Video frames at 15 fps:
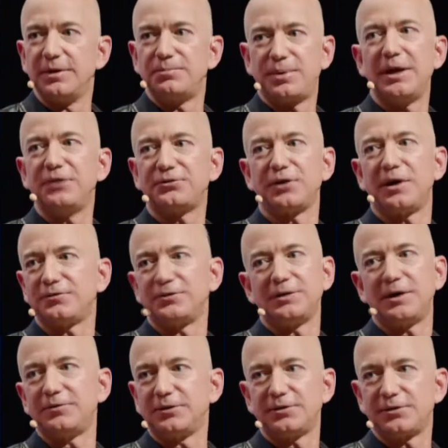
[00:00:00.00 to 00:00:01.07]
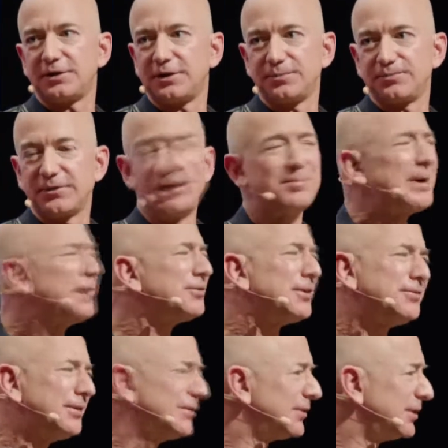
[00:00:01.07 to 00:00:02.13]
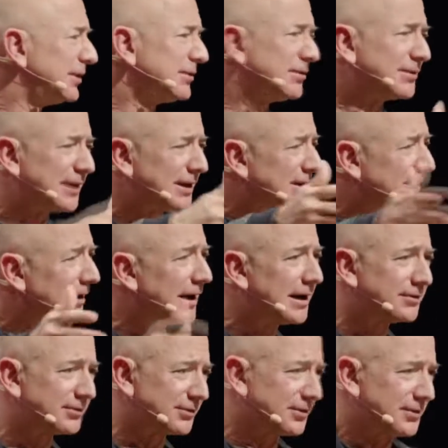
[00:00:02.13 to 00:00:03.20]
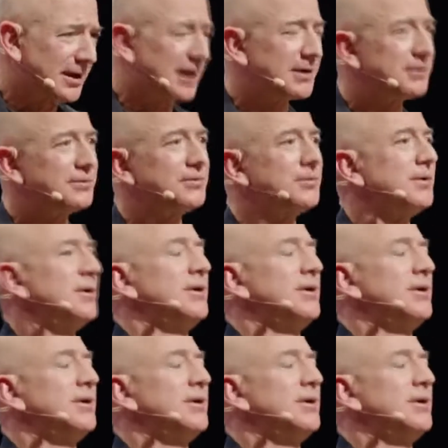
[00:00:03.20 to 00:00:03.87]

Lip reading: pays off in everything. And it pays off even in your daily lives. How do you